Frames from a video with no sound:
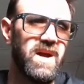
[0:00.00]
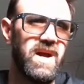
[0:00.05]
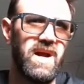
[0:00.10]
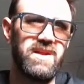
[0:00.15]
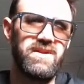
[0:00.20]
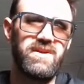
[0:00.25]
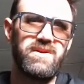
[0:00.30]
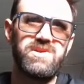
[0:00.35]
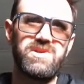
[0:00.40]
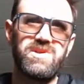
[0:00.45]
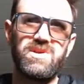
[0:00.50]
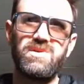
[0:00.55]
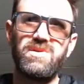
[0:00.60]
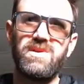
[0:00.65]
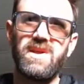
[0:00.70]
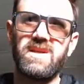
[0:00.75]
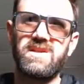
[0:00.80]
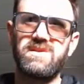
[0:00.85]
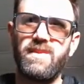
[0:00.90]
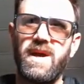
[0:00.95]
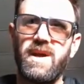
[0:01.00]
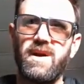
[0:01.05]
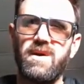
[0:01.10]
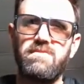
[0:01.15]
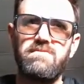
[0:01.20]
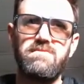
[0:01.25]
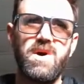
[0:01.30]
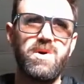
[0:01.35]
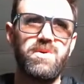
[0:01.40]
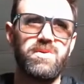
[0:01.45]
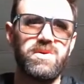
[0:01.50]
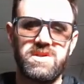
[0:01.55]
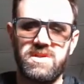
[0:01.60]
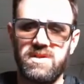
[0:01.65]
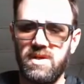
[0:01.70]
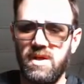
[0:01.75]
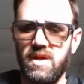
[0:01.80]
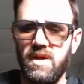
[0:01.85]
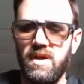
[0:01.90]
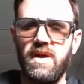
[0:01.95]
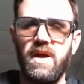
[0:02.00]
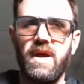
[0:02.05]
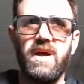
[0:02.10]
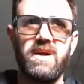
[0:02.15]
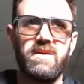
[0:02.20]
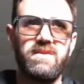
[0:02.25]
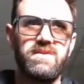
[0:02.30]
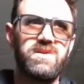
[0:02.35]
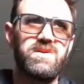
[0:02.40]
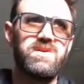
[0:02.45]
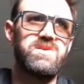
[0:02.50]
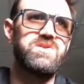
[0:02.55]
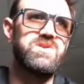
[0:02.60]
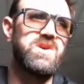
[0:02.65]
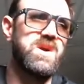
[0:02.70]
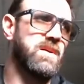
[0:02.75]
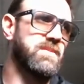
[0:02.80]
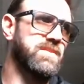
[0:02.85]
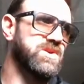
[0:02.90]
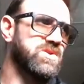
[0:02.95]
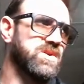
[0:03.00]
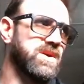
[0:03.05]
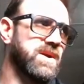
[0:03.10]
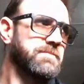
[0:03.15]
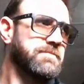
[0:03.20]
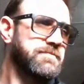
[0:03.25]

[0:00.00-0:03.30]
And those two things matter most to geometry.